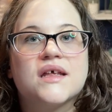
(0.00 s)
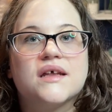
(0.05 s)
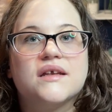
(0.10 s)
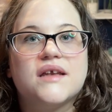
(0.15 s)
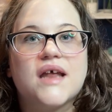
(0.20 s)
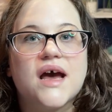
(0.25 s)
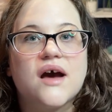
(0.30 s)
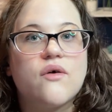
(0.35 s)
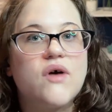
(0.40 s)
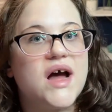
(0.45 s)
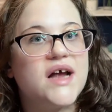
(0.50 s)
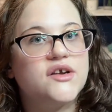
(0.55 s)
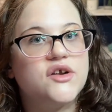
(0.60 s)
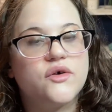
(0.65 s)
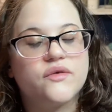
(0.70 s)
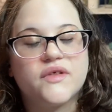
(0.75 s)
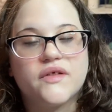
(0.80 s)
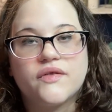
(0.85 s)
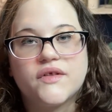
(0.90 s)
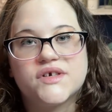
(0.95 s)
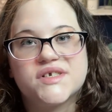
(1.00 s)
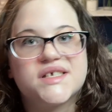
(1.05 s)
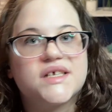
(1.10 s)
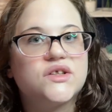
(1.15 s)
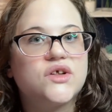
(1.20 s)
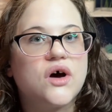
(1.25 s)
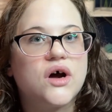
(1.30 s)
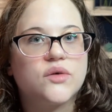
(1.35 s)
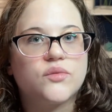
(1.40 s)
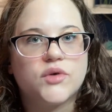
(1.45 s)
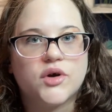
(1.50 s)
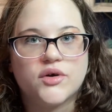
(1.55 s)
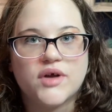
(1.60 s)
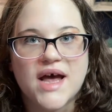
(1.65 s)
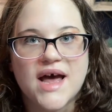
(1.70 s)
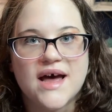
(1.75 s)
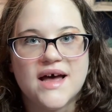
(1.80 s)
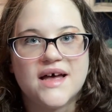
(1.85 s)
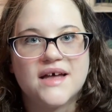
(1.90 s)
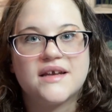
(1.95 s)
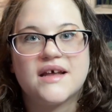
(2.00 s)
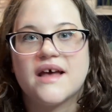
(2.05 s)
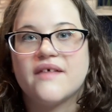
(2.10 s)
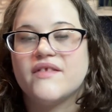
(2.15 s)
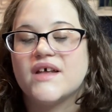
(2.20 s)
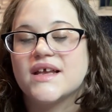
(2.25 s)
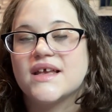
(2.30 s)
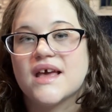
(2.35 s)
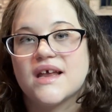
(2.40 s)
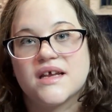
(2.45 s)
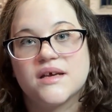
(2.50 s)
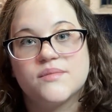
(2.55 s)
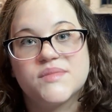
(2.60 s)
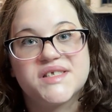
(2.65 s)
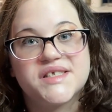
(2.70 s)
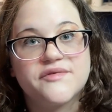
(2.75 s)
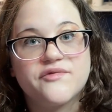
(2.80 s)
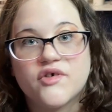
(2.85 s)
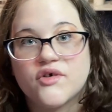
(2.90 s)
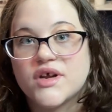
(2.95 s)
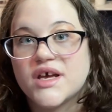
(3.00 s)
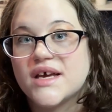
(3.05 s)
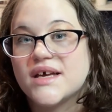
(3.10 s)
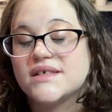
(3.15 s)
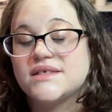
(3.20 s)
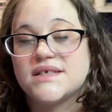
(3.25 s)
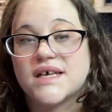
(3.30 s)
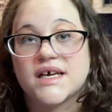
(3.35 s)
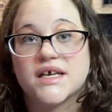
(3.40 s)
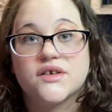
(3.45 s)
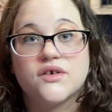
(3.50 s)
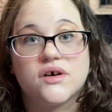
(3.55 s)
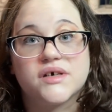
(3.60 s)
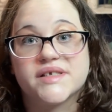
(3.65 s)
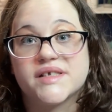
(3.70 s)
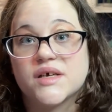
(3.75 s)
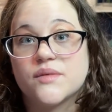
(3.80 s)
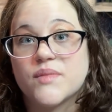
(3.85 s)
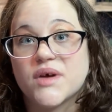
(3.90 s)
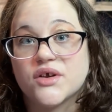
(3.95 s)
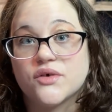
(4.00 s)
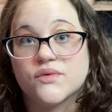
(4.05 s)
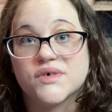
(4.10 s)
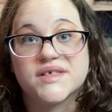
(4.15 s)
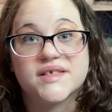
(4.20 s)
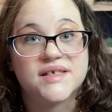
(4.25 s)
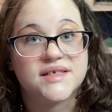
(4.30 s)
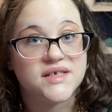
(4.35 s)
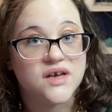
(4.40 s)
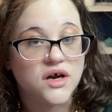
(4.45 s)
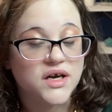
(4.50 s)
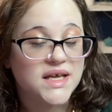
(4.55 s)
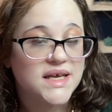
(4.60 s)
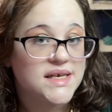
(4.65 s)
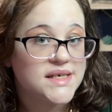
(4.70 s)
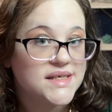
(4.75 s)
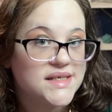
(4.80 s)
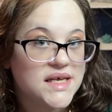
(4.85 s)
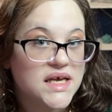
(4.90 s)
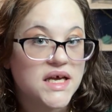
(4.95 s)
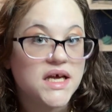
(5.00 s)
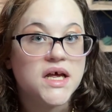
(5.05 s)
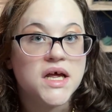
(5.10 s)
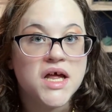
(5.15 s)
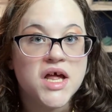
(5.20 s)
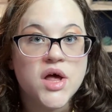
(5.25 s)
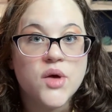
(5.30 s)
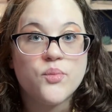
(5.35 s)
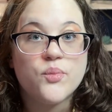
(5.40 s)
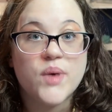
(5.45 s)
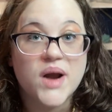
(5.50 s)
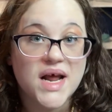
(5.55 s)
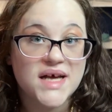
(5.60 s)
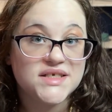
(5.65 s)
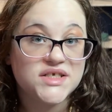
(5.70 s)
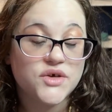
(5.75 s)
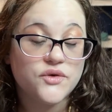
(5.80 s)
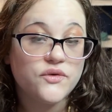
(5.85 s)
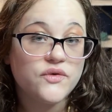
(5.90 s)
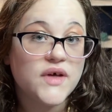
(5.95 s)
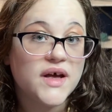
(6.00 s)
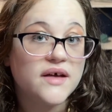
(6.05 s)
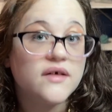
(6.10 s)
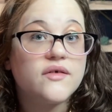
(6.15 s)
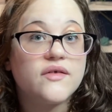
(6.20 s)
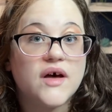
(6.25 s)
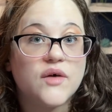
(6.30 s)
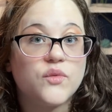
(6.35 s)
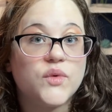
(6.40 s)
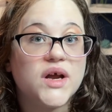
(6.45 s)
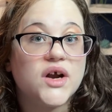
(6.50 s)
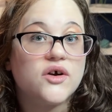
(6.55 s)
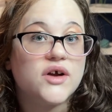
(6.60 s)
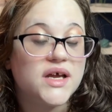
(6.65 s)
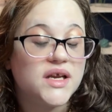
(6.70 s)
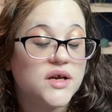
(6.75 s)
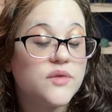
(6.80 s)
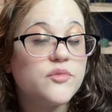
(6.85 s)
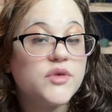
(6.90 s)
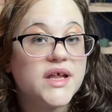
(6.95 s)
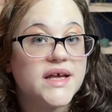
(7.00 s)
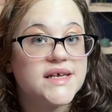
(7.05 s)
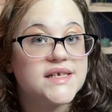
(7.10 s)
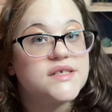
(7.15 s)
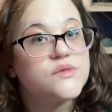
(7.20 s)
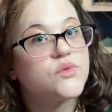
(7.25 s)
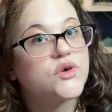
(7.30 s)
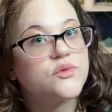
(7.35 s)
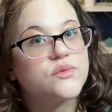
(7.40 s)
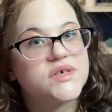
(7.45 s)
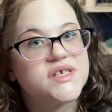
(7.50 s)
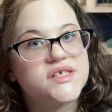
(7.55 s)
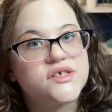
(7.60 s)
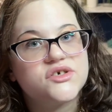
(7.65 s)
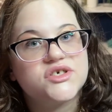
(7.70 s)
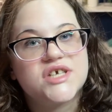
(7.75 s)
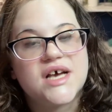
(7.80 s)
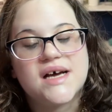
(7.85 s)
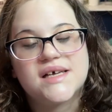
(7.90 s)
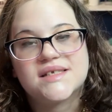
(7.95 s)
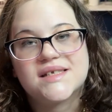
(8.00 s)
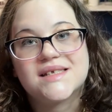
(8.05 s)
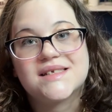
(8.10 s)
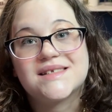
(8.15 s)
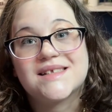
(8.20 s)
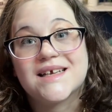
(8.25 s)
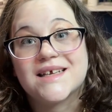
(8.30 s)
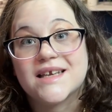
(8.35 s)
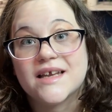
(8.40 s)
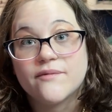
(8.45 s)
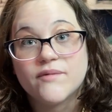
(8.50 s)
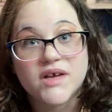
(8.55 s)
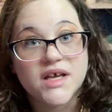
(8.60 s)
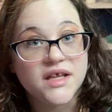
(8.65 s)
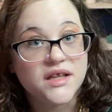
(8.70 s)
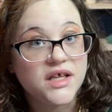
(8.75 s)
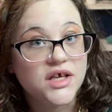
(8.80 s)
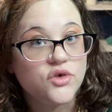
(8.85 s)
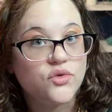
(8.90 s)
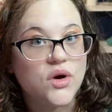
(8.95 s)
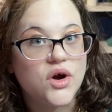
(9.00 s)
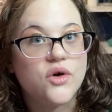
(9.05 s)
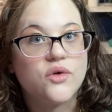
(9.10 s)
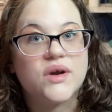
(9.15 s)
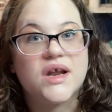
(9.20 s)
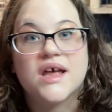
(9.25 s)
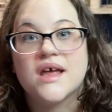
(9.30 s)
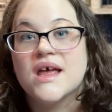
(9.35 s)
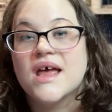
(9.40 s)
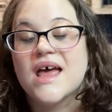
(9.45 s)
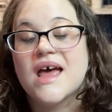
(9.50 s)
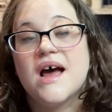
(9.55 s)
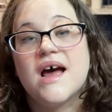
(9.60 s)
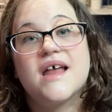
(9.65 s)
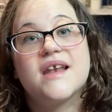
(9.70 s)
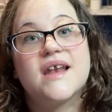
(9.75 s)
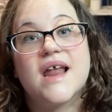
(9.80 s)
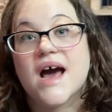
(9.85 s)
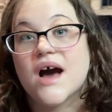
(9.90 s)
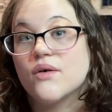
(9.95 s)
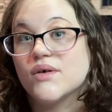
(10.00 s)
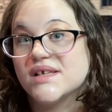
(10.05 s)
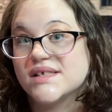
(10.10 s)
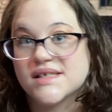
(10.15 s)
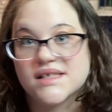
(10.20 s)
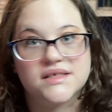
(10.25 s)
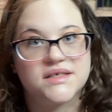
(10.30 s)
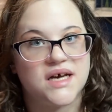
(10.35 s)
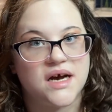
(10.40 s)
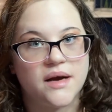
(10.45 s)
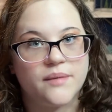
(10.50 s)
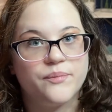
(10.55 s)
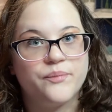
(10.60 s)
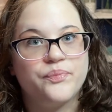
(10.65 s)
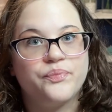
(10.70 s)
Now, I know that there's a long road ahead and that getting misophonia in diagnostic manuals is not easy, but I do think that we are in a place where research has significantly grown, and now is the time.